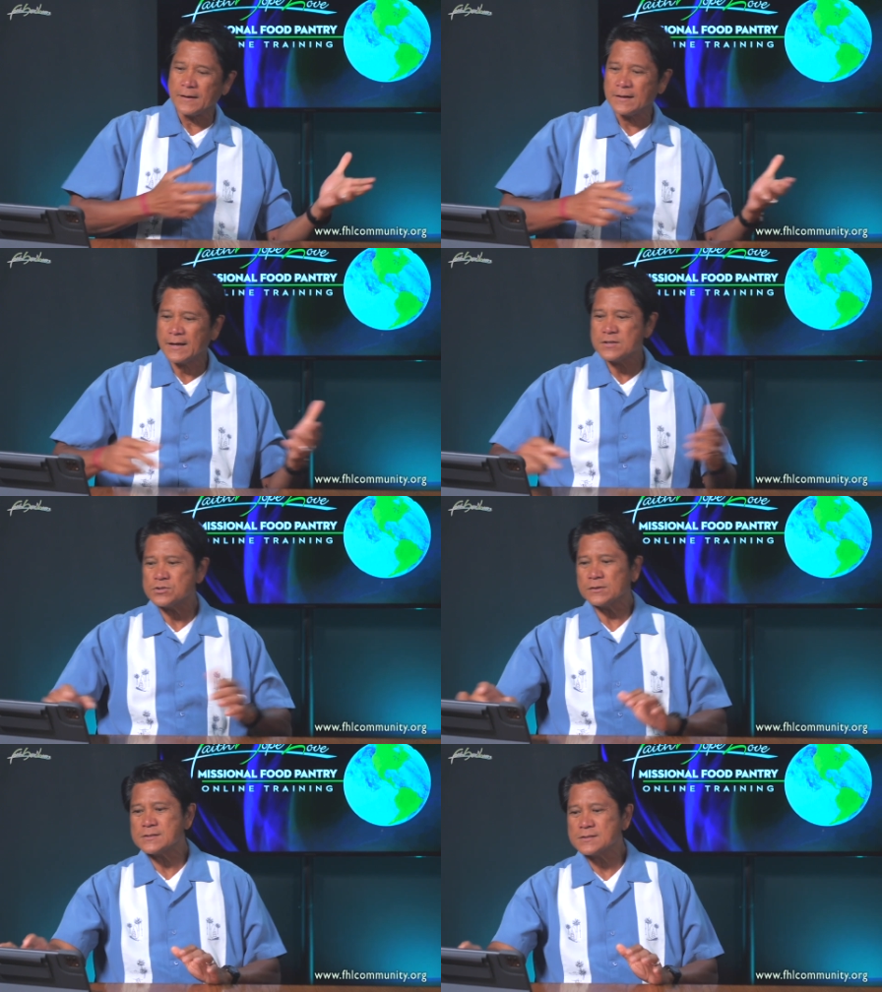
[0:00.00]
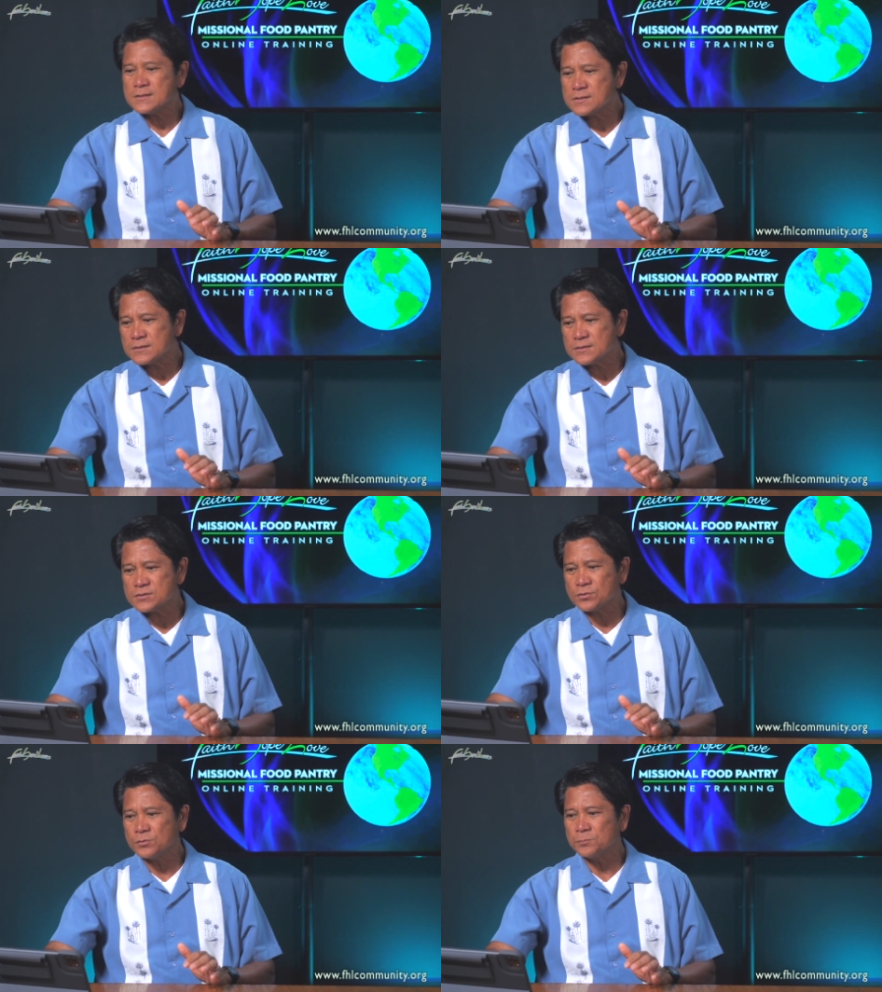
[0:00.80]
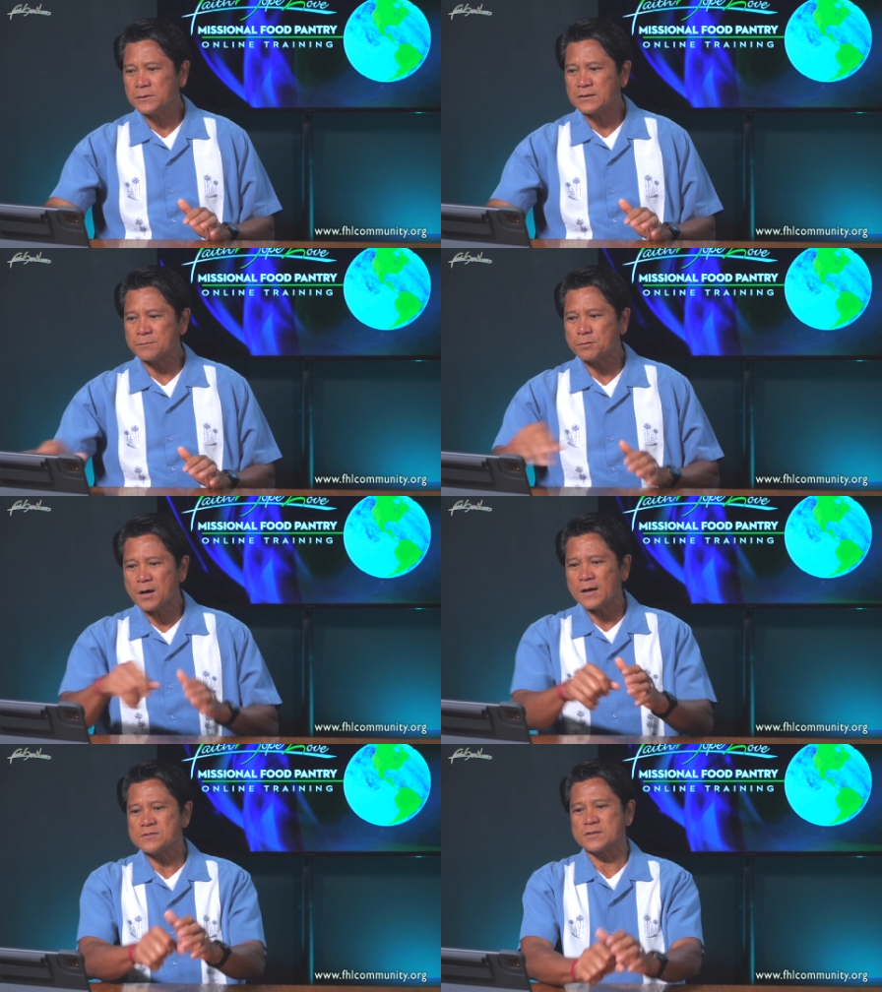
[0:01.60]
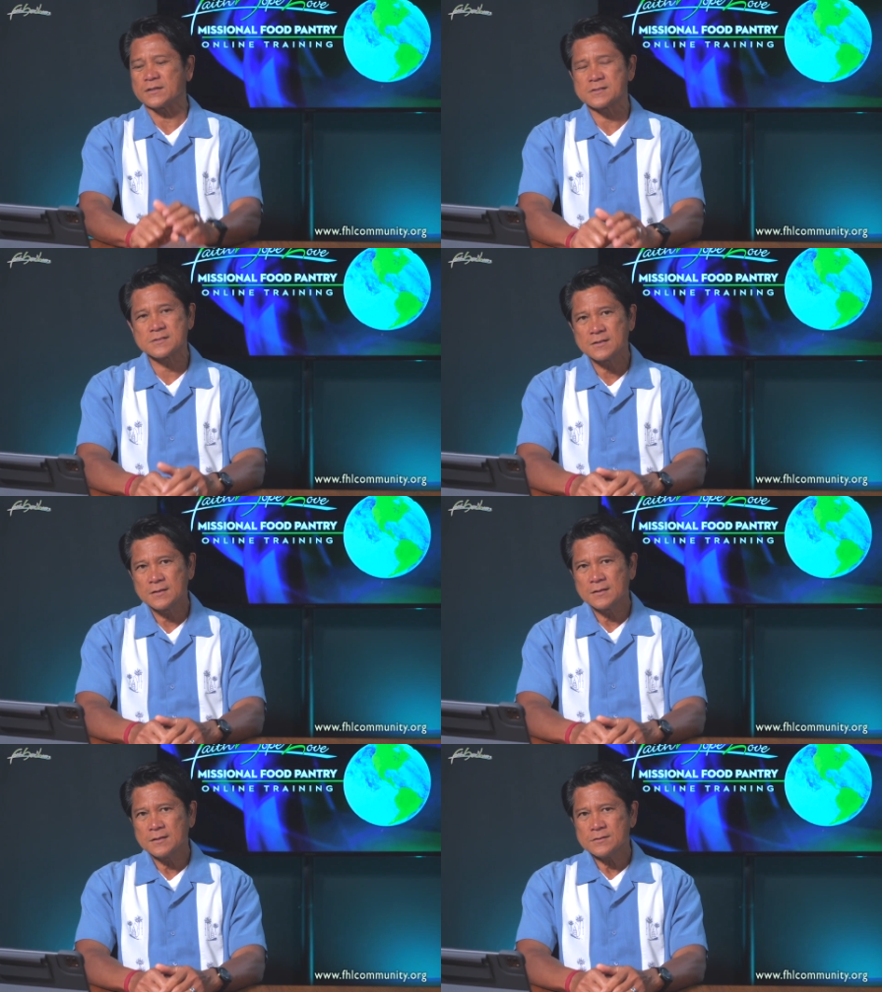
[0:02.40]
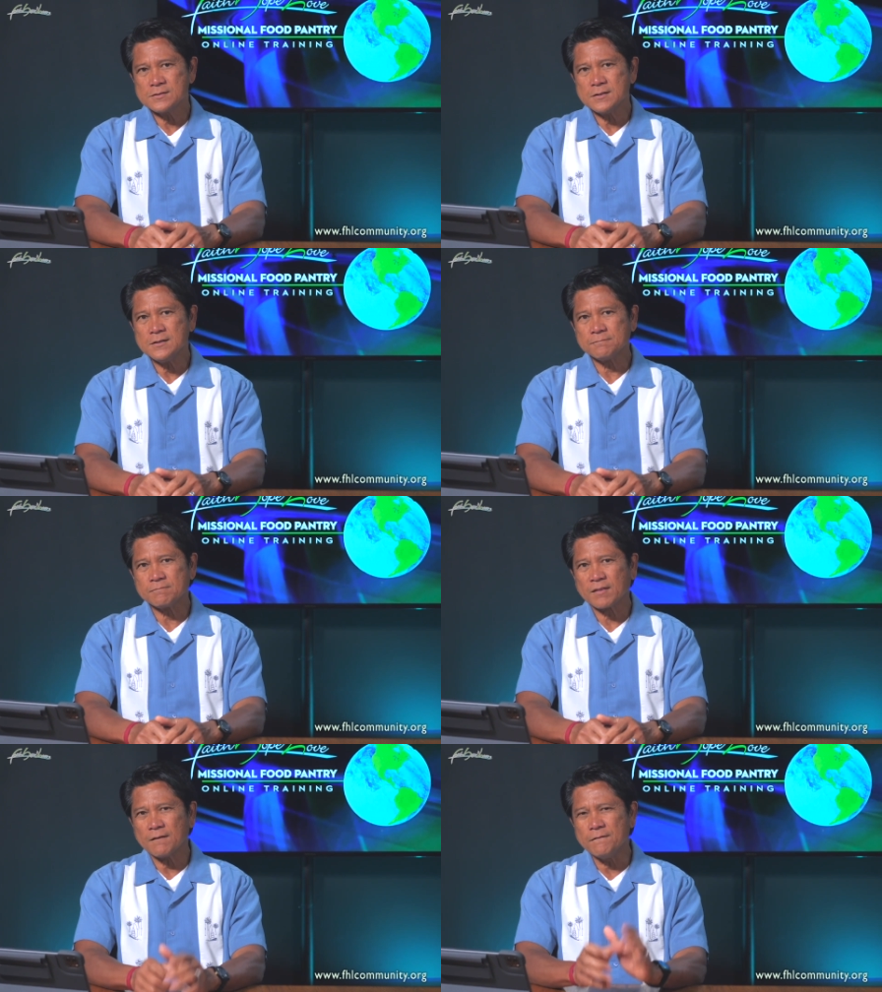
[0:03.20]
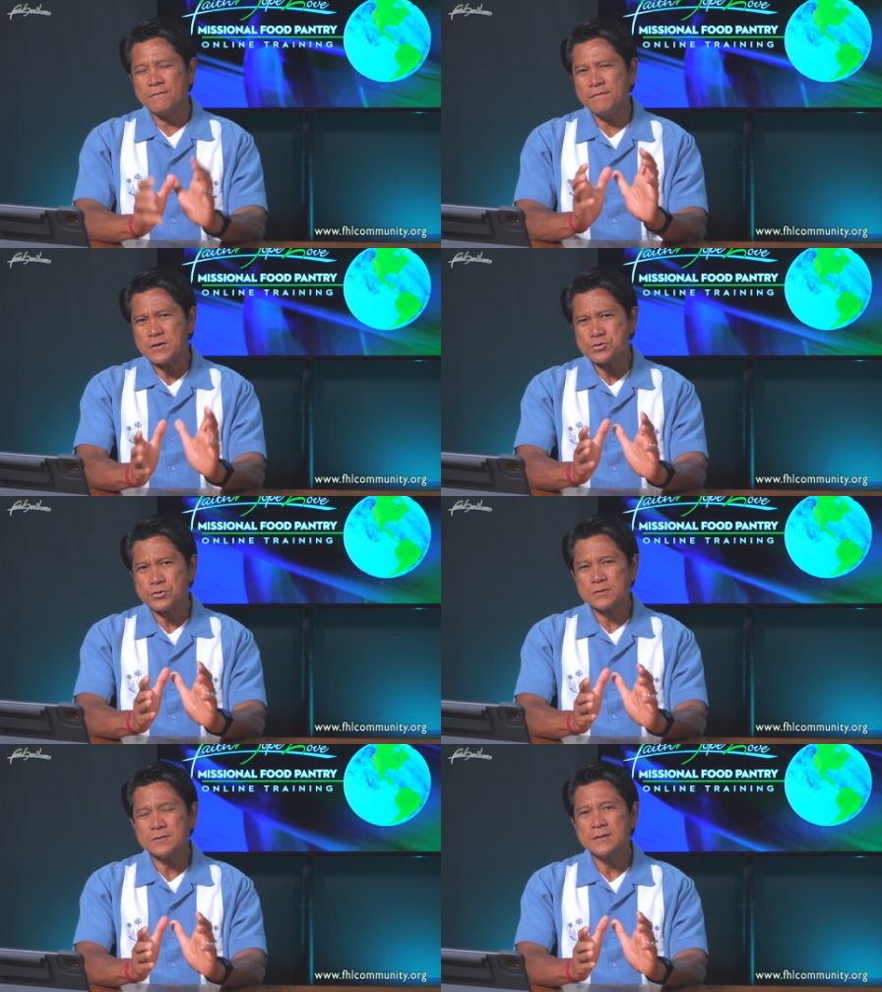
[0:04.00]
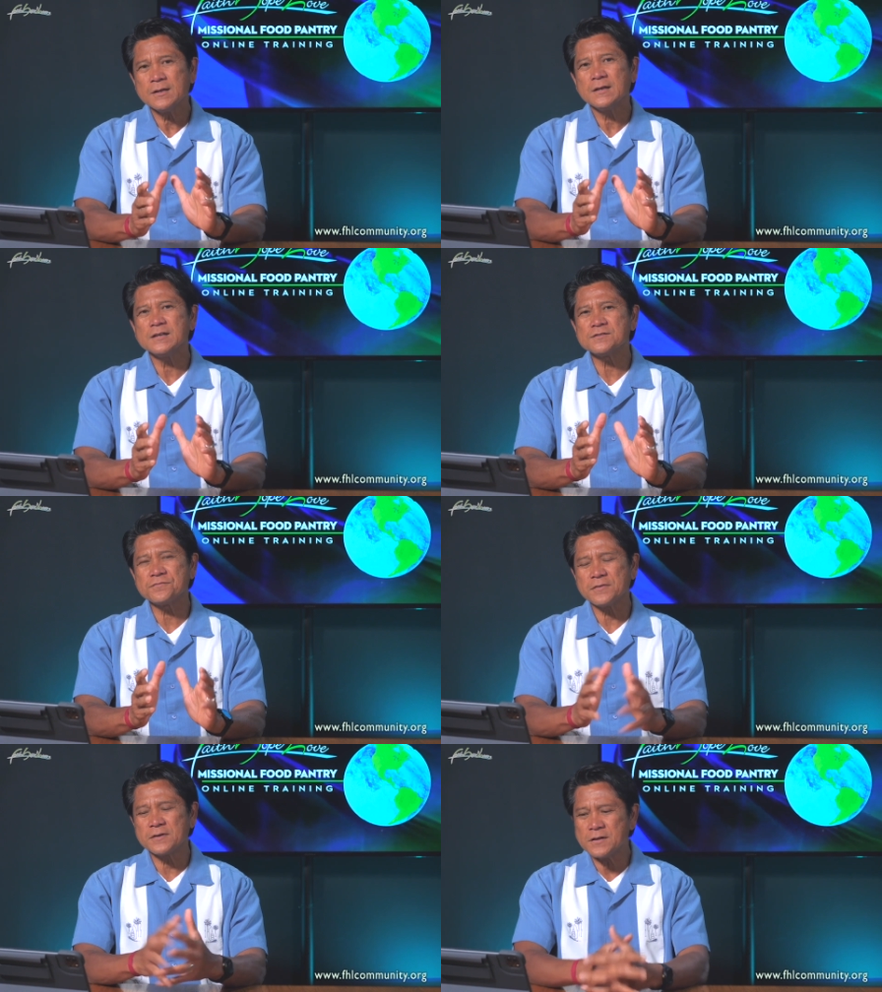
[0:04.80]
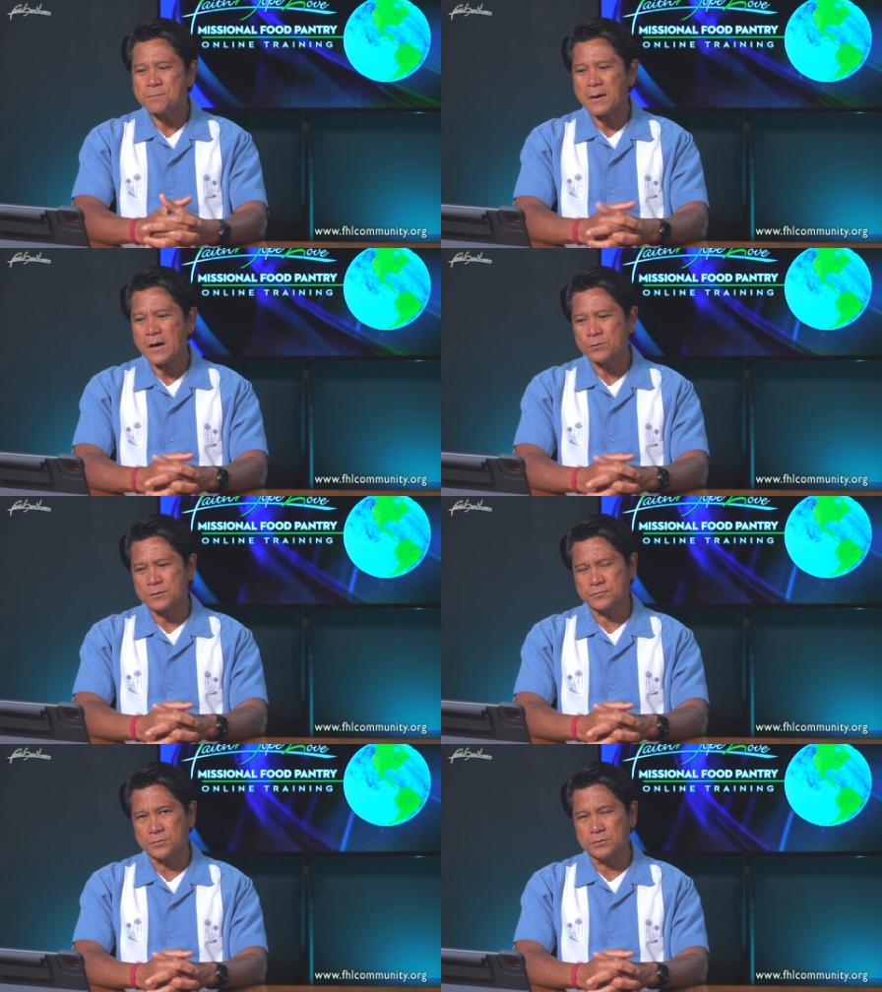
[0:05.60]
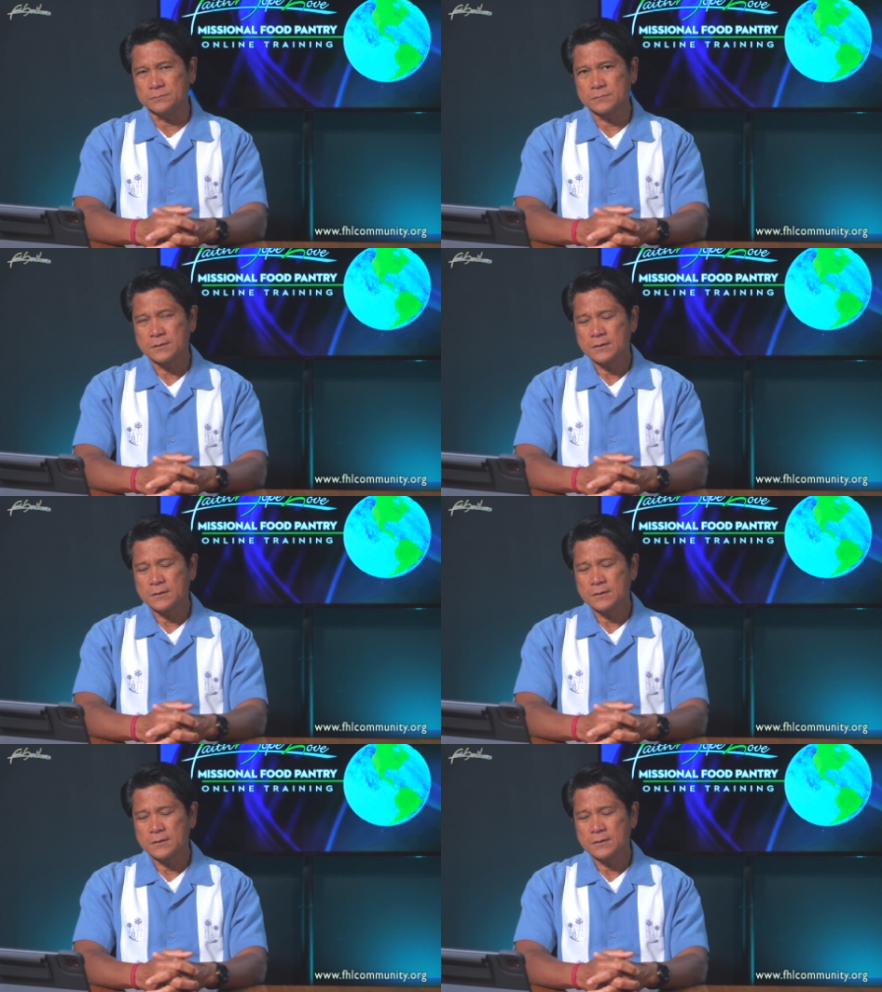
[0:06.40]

financial assistance to complete the projects. See, vision is very powerful.